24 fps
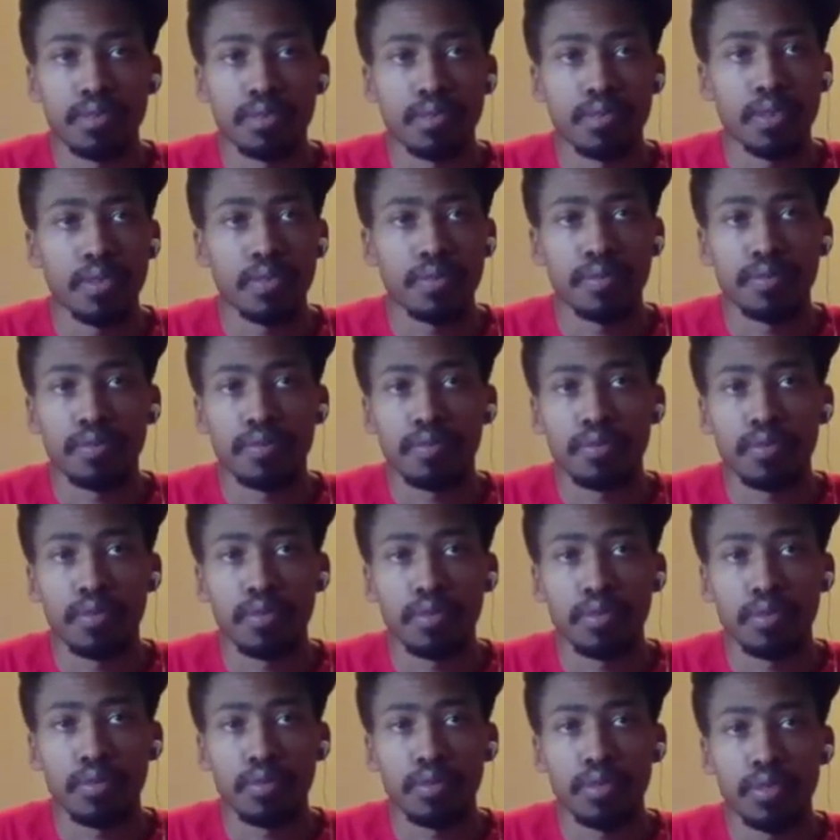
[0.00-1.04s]
If you're
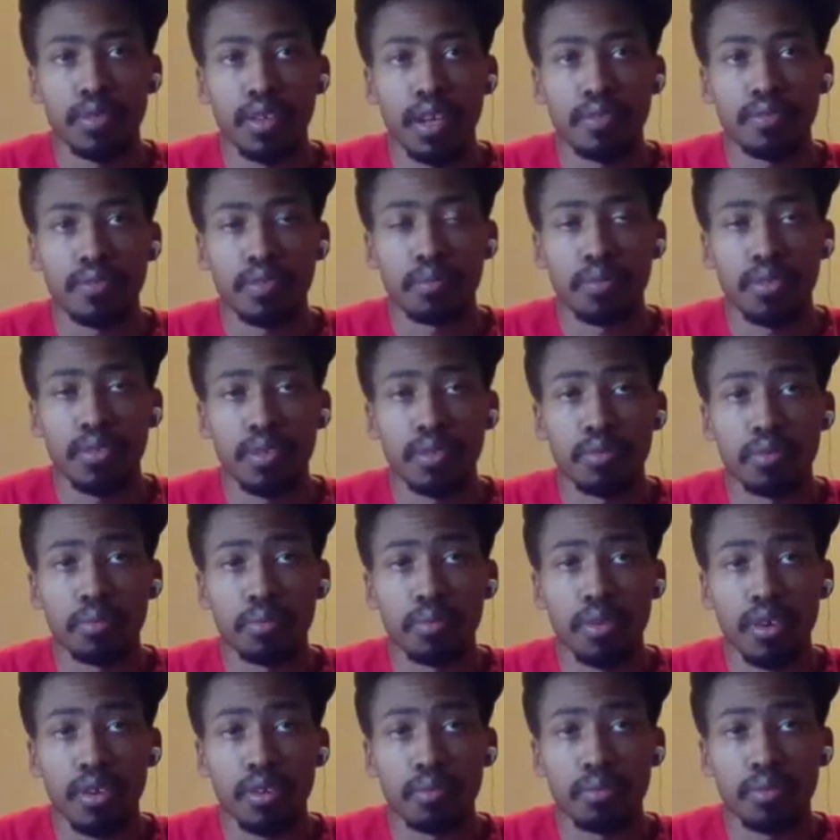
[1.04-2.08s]
not familiar with
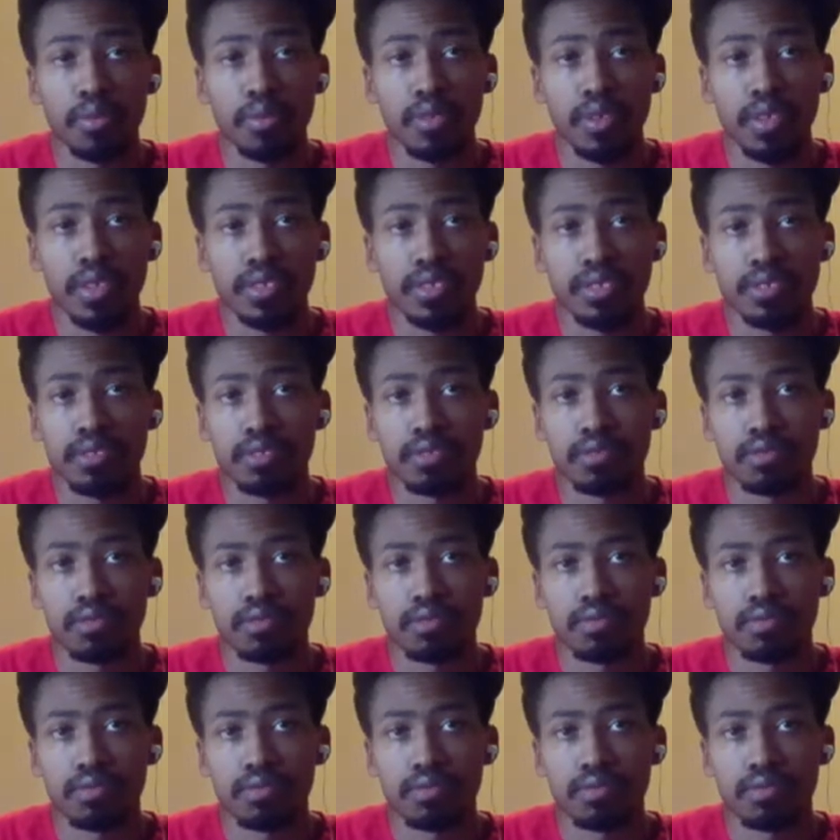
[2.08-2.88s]
Baltimore, that's